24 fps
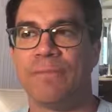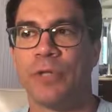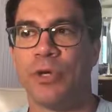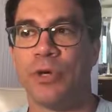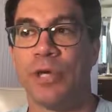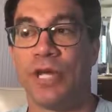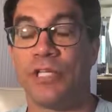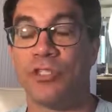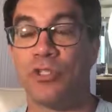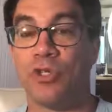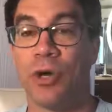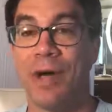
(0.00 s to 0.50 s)

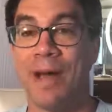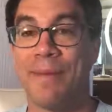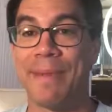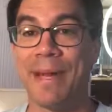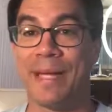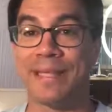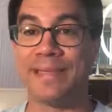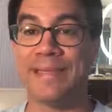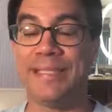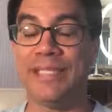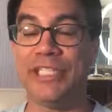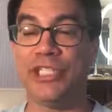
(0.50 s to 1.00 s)
Okay, so I'm
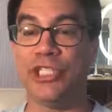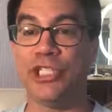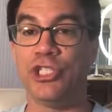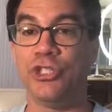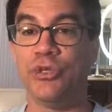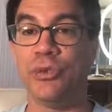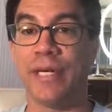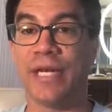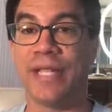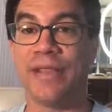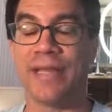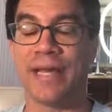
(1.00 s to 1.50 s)
not
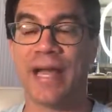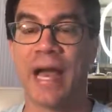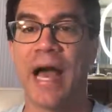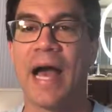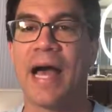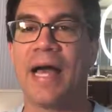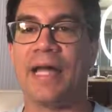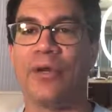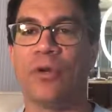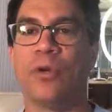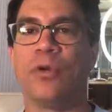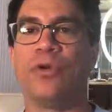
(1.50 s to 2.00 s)
teaching you anything
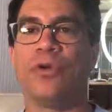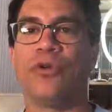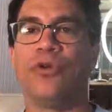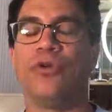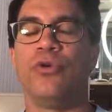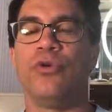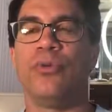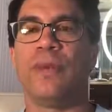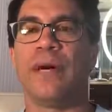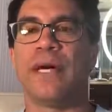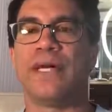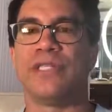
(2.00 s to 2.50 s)
I don't
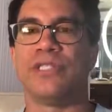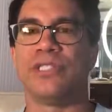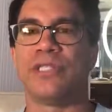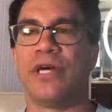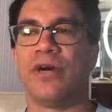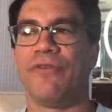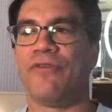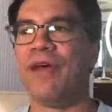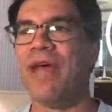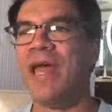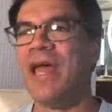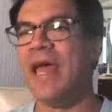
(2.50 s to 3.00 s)
do
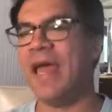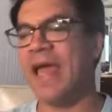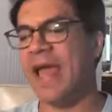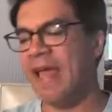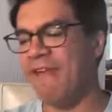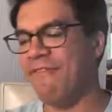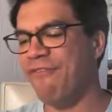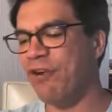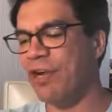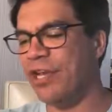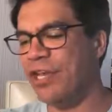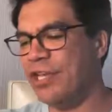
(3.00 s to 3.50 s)
myself.
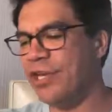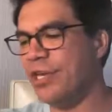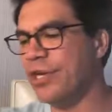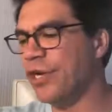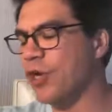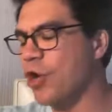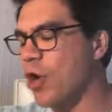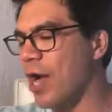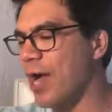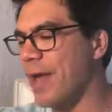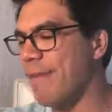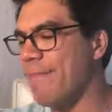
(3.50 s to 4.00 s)
Every
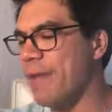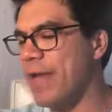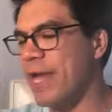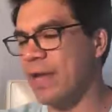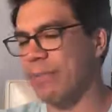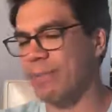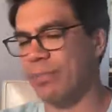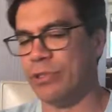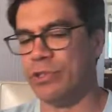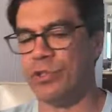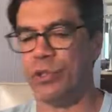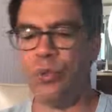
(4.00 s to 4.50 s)
year I
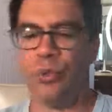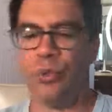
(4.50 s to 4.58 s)
make